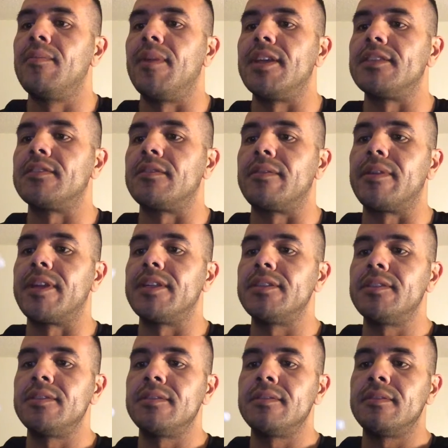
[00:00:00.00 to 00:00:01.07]
my
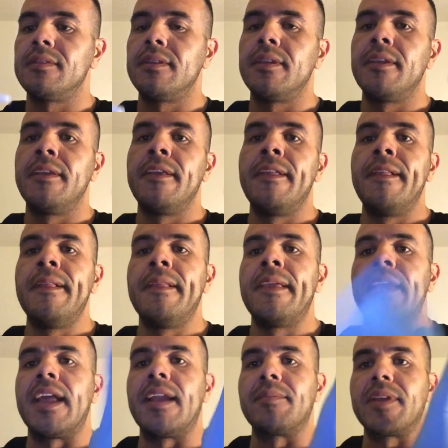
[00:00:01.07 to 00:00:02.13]
syringe,
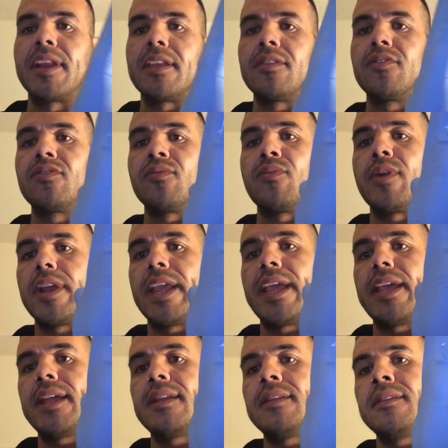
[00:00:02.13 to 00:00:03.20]
and I'm going to use one
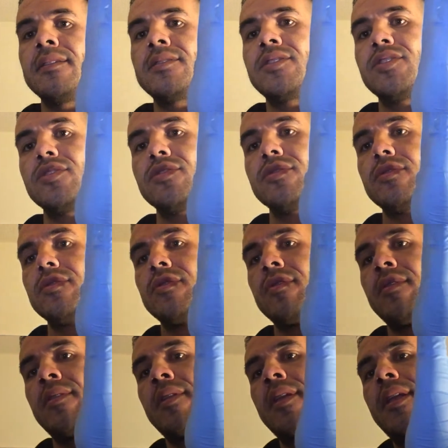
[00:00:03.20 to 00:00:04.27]
hand
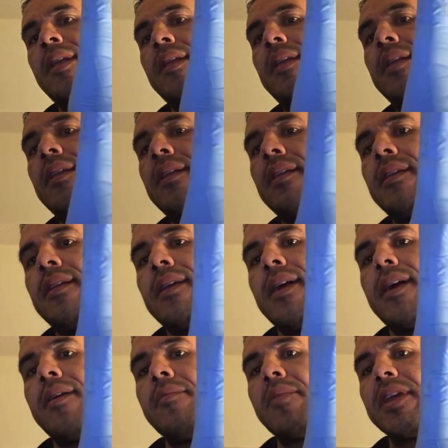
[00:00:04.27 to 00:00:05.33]
to
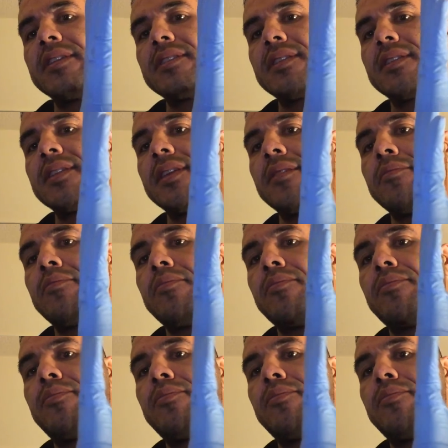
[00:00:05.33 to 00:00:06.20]
basically